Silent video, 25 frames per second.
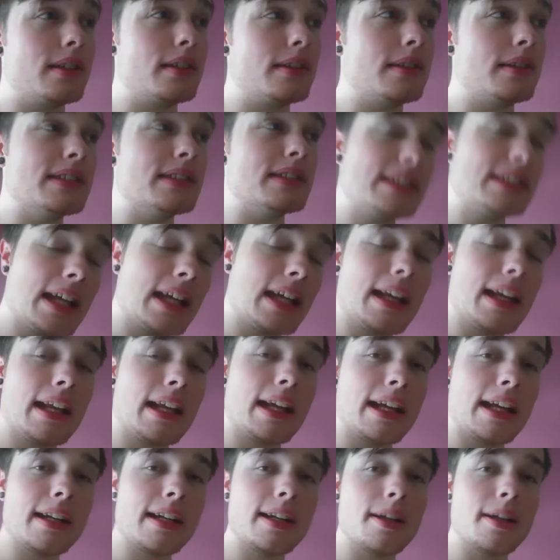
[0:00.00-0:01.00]
Instead,
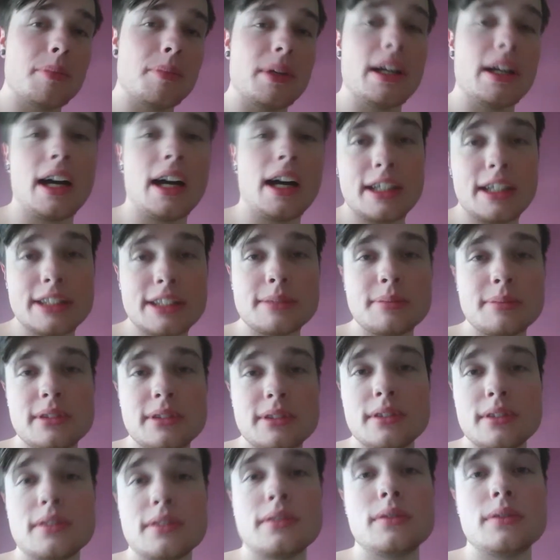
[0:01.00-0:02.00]
I ended up in a
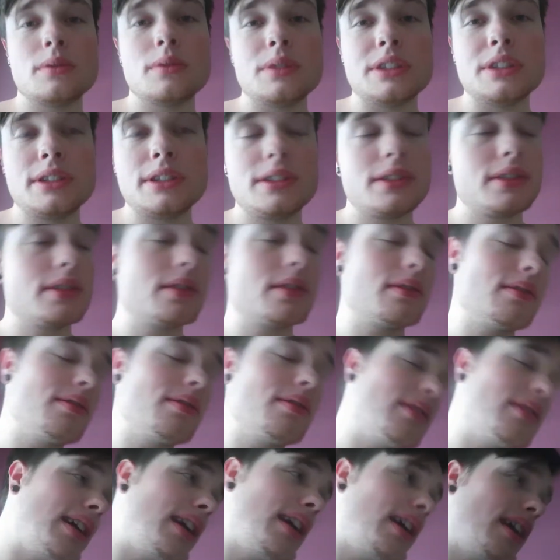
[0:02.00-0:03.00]
hospital, which,
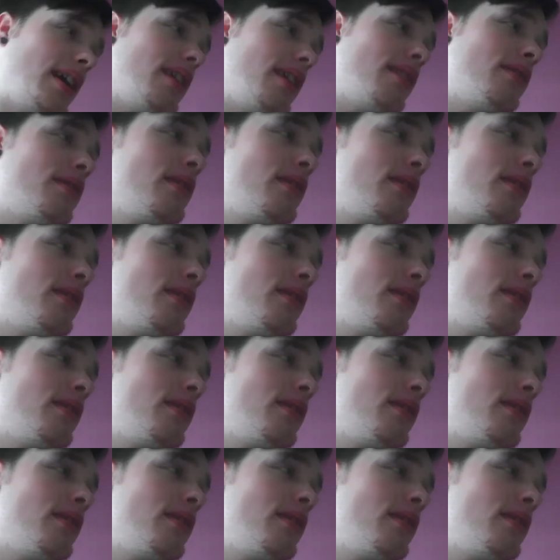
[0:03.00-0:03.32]
like